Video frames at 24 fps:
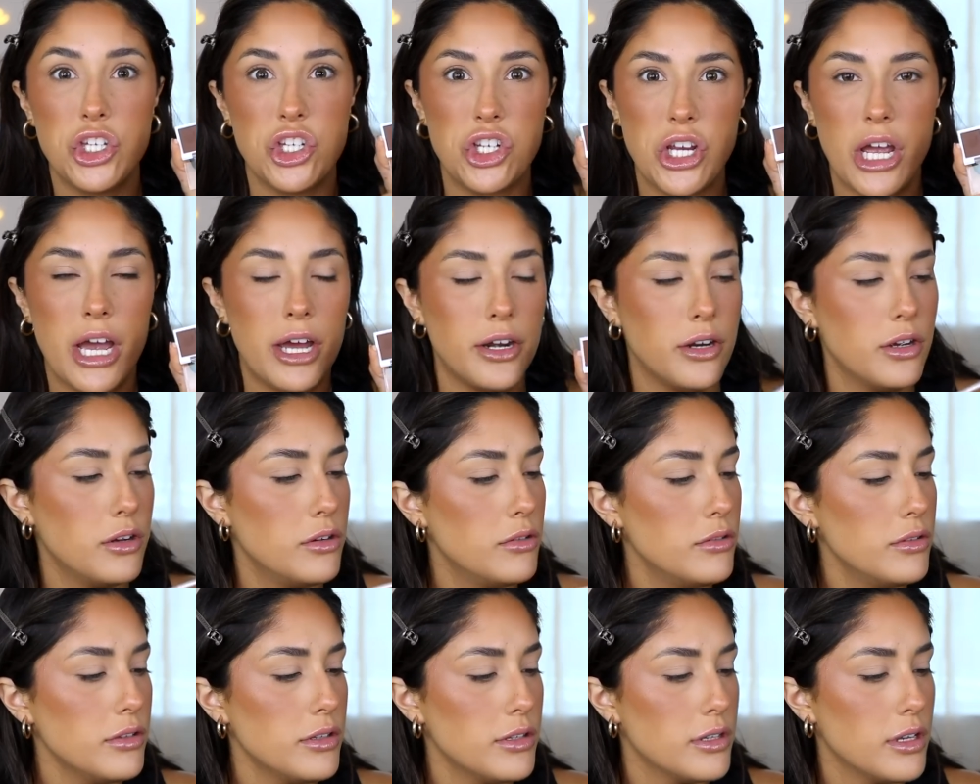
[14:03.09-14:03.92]

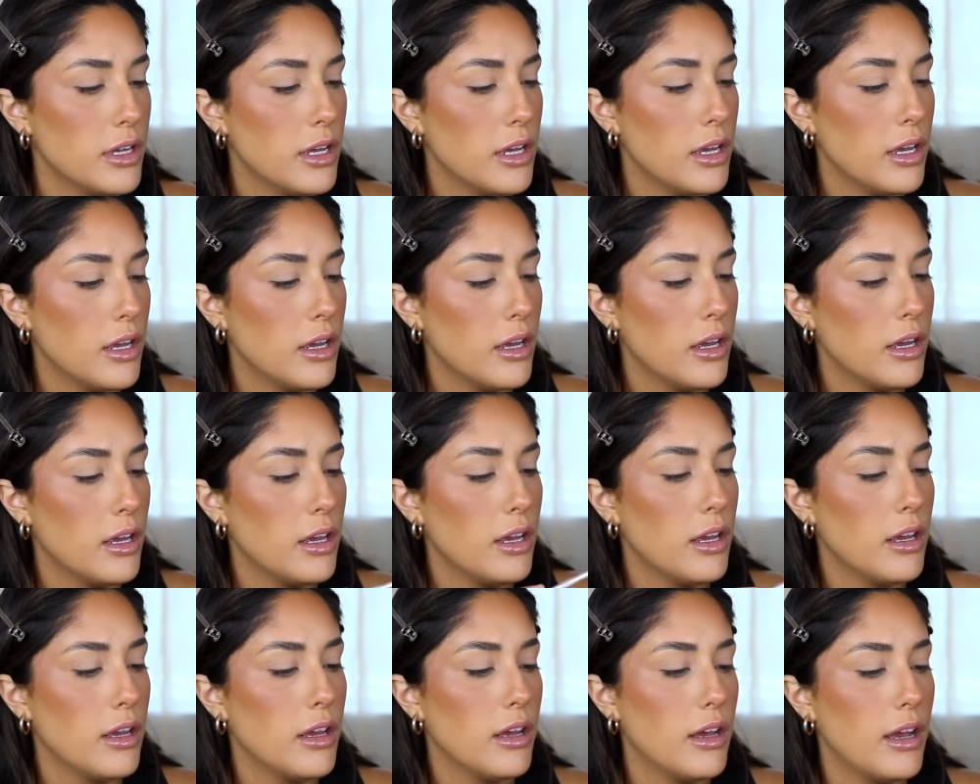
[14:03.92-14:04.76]
shadows
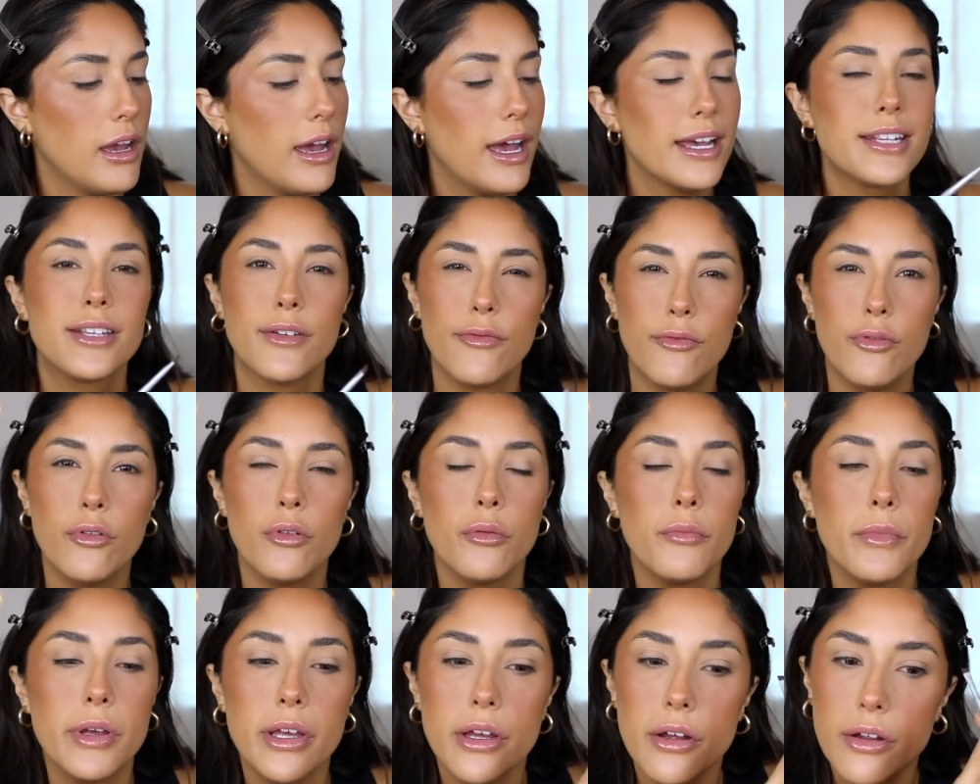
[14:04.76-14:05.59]
as a
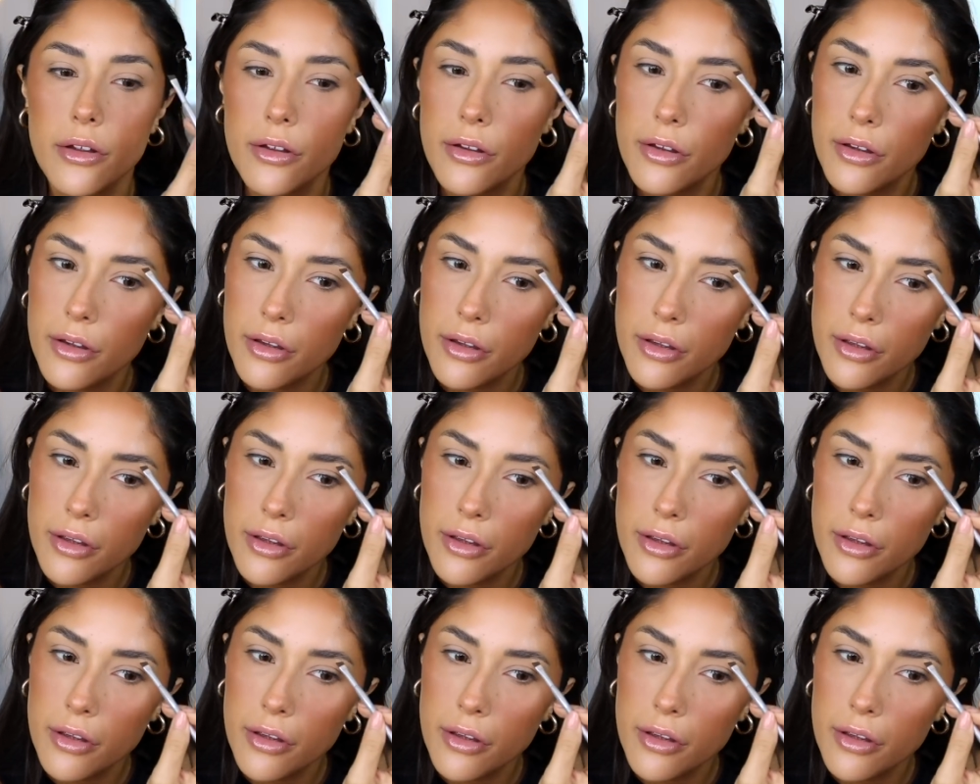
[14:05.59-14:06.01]
full meal.